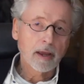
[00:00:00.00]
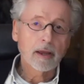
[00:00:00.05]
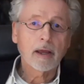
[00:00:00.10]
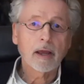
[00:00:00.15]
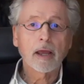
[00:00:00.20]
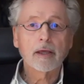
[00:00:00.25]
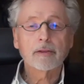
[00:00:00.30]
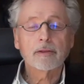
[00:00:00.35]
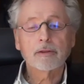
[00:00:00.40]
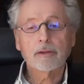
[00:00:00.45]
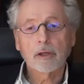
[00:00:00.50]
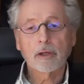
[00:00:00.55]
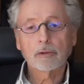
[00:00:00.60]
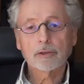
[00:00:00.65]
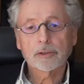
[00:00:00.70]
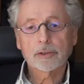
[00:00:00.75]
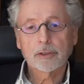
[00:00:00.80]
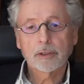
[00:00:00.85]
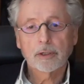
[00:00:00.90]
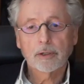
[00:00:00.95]
And
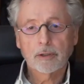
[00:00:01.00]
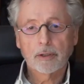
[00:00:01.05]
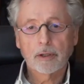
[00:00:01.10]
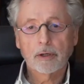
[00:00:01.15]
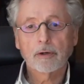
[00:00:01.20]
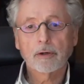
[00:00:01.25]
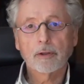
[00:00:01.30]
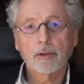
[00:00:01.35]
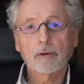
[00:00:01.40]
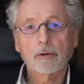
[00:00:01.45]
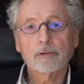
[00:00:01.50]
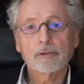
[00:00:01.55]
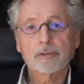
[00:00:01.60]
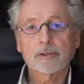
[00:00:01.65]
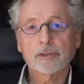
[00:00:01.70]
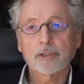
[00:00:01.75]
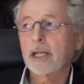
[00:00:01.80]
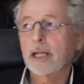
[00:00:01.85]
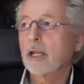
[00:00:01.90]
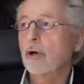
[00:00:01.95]
those
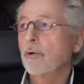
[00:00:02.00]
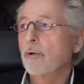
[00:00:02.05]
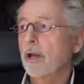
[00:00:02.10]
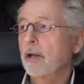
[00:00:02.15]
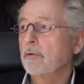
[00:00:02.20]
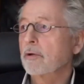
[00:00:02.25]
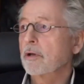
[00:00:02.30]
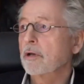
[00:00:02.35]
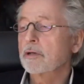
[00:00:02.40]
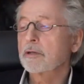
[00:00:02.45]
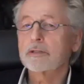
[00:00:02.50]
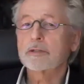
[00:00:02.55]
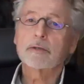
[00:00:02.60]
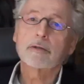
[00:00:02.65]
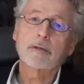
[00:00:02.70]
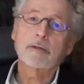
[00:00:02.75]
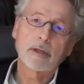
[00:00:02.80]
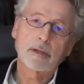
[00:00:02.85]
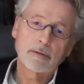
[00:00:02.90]
shadow areas,